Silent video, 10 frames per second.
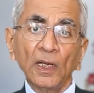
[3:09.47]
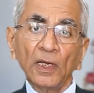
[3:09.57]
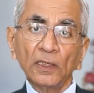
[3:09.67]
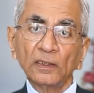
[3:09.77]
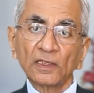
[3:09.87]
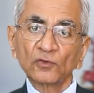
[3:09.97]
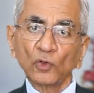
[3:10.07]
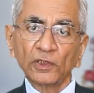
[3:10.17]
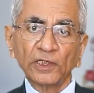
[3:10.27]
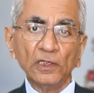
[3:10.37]
It does
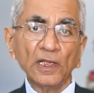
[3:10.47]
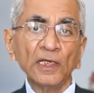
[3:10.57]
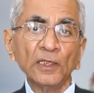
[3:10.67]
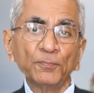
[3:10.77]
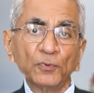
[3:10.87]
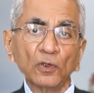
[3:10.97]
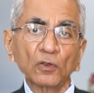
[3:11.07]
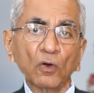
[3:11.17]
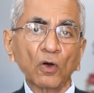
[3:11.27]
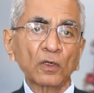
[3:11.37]
not yield any
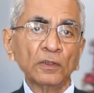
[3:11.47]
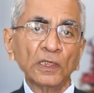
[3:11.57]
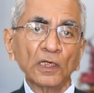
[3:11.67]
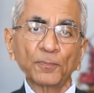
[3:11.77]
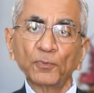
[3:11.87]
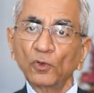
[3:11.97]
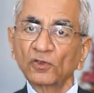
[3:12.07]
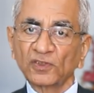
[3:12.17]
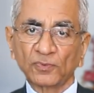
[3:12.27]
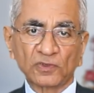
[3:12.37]
pure or near
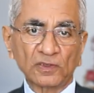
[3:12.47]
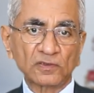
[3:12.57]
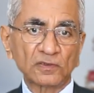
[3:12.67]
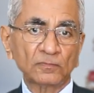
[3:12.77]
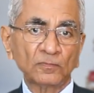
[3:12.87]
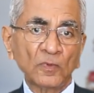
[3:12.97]
pure substance.